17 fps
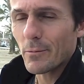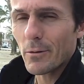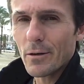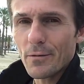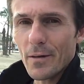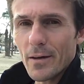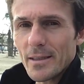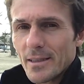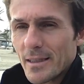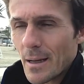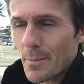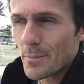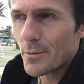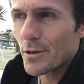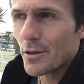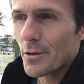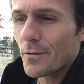What if I step
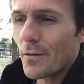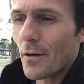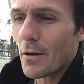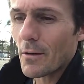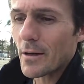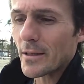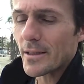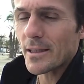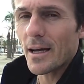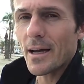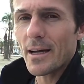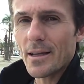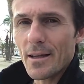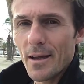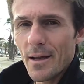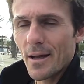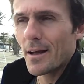too far
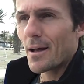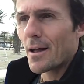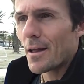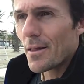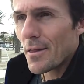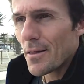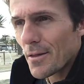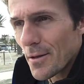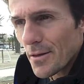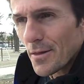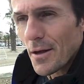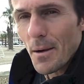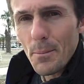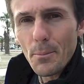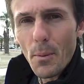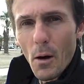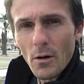outside the,
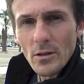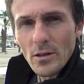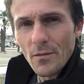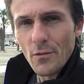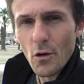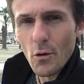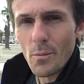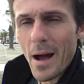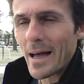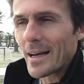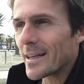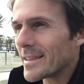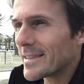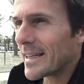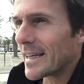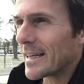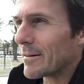their box of
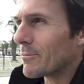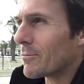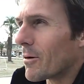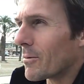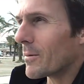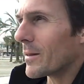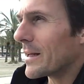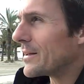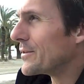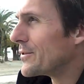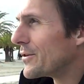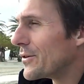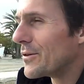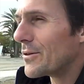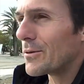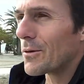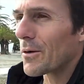normality? What will they
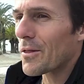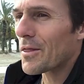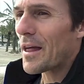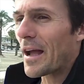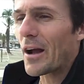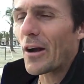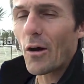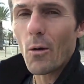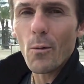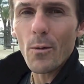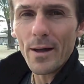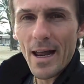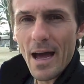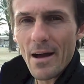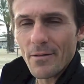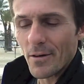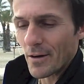do or think or
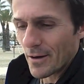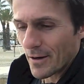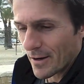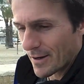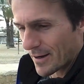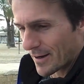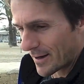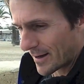whatever?